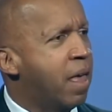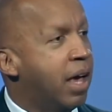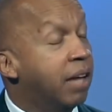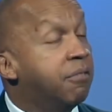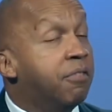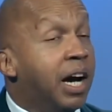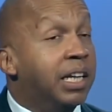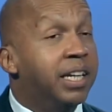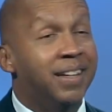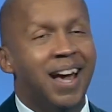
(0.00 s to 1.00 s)
And
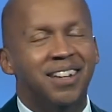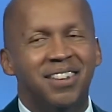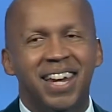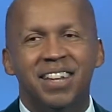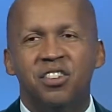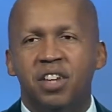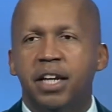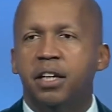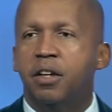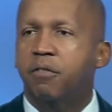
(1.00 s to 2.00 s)
finally, he got his hand
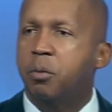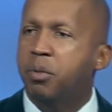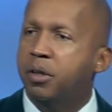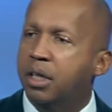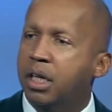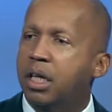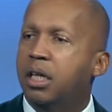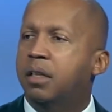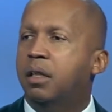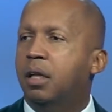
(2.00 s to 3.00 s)
steady enough to put the
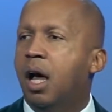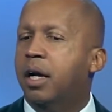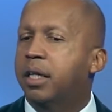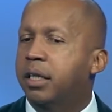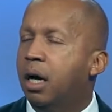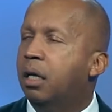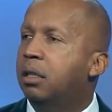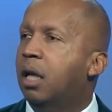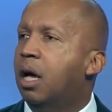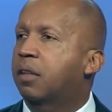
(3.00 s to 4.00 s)
key in the lock and he
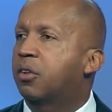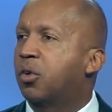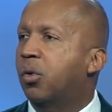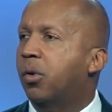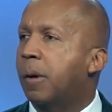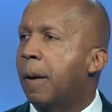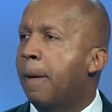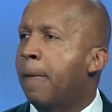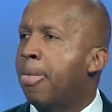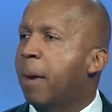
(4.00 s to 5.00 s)
unlocked the door.
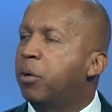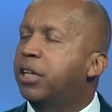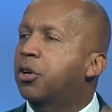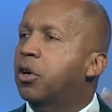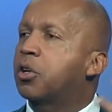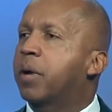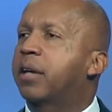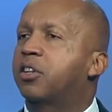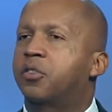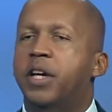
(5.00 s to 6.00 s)
And when he turned
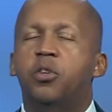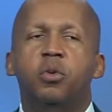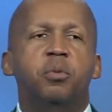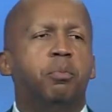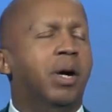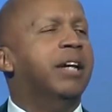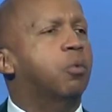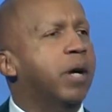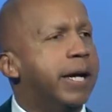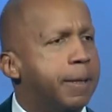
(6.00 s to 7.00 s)
around, his face was bright
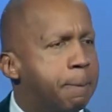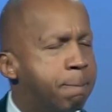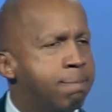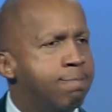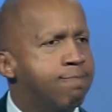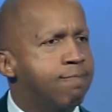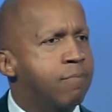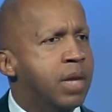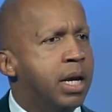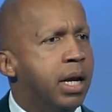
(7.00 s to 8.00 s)
red.
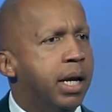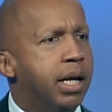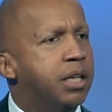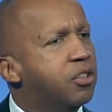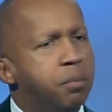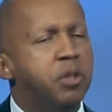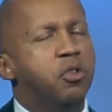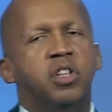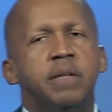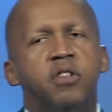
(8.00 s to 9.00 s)
And he said,
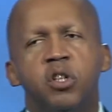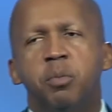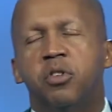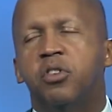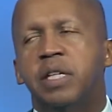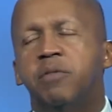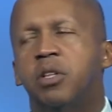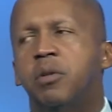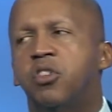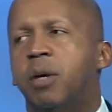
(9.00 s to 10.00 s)
Mr. Stevenson, Mr.
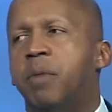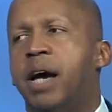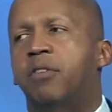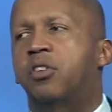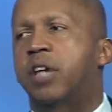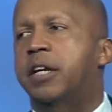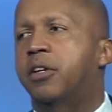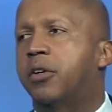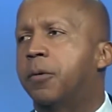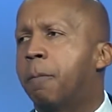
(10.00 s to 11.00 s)
Stevenson, there's something I have to say to you.